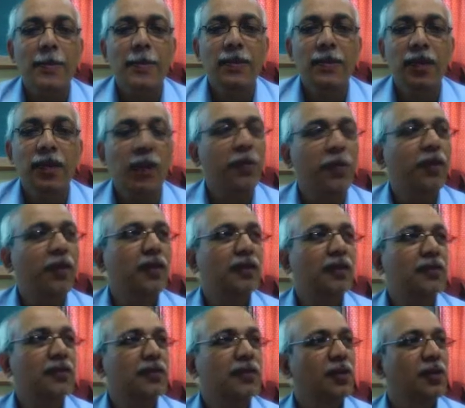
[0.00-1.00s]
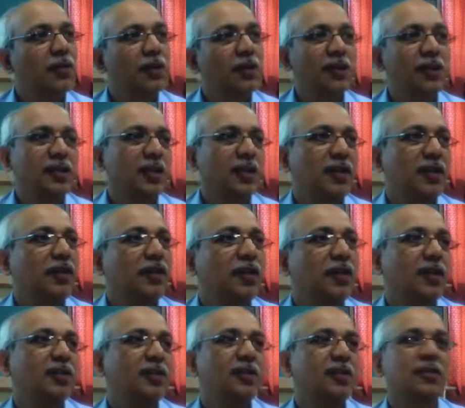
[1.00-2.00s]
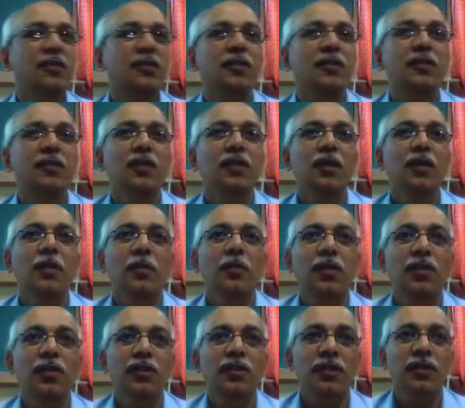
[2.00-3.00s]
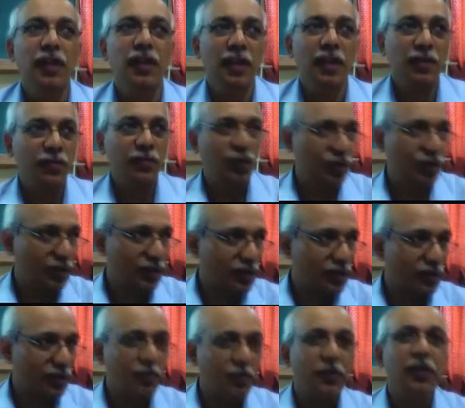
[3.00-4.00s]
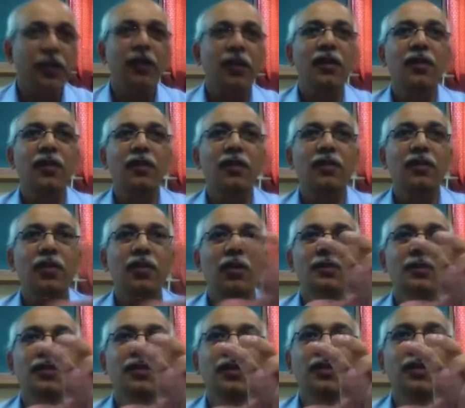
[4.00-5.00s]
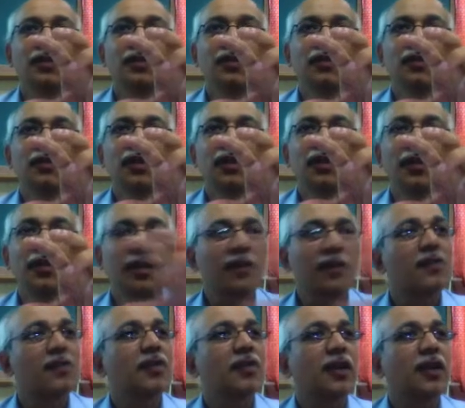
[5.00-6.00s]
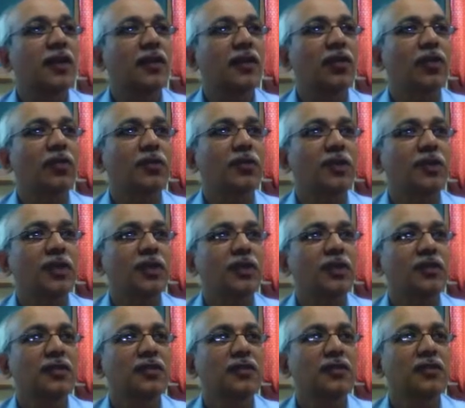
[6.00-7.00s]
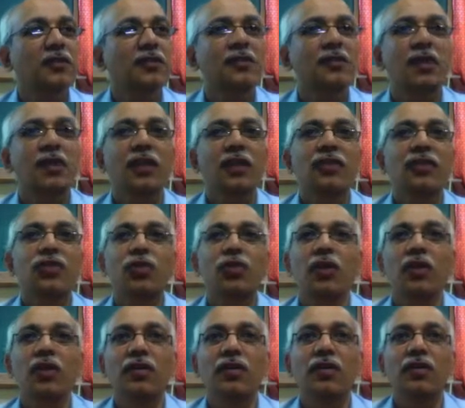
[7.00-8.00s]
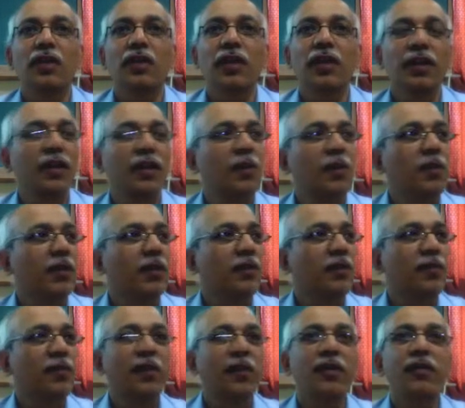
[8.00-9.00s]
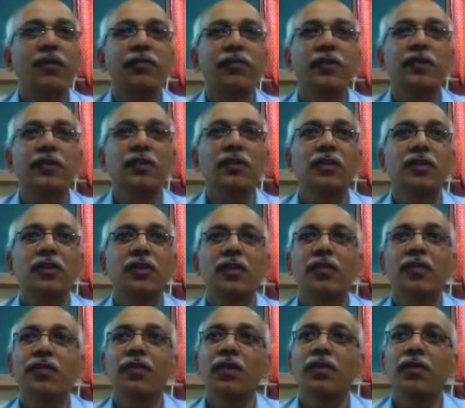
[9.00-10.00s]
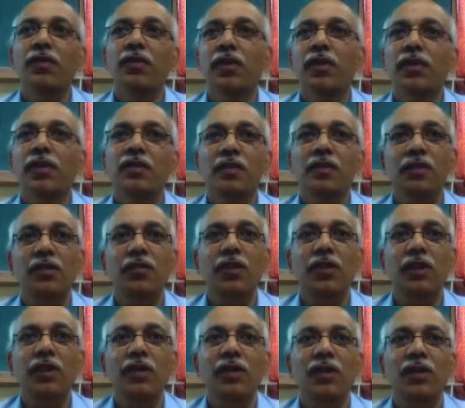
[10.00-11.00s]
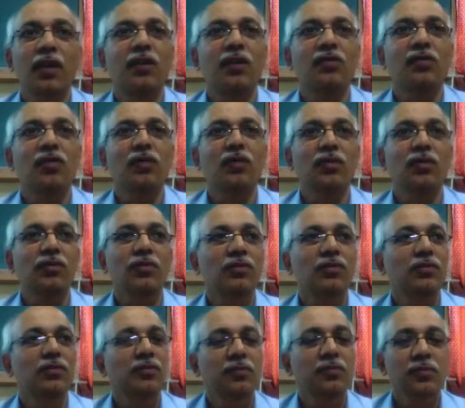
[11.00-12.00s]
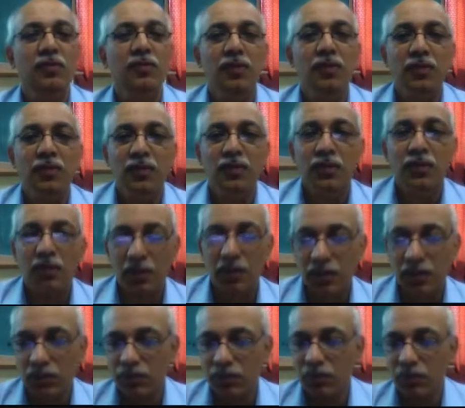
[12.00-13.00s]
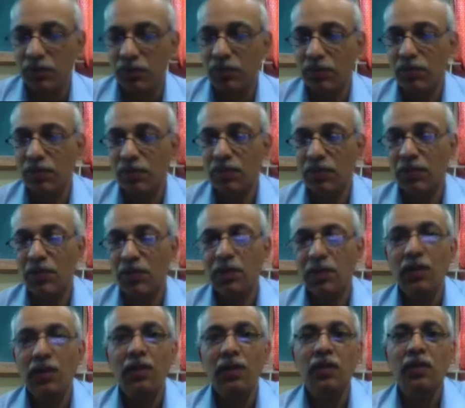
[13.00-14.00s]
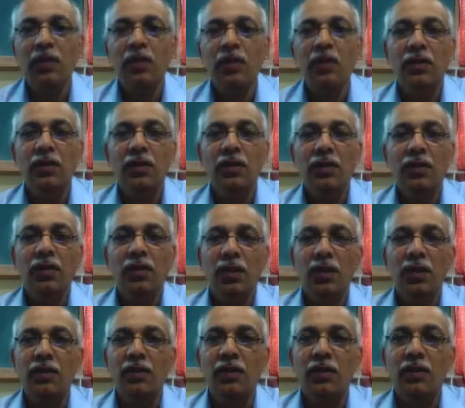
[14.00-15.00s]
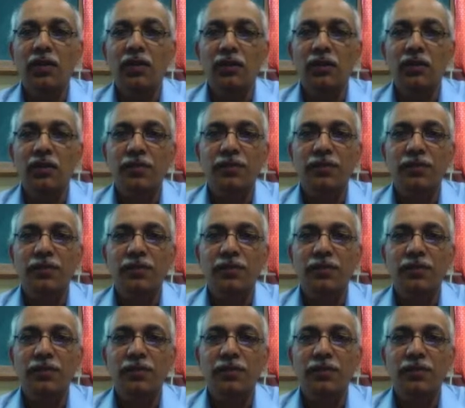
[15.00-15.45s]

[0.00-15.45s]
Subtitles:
Cameras nowadays are intelligent because they can focus on a particular object and they can track an object and so on. They can enable infrared vision whenever it is required and so on. So, they are intelligent.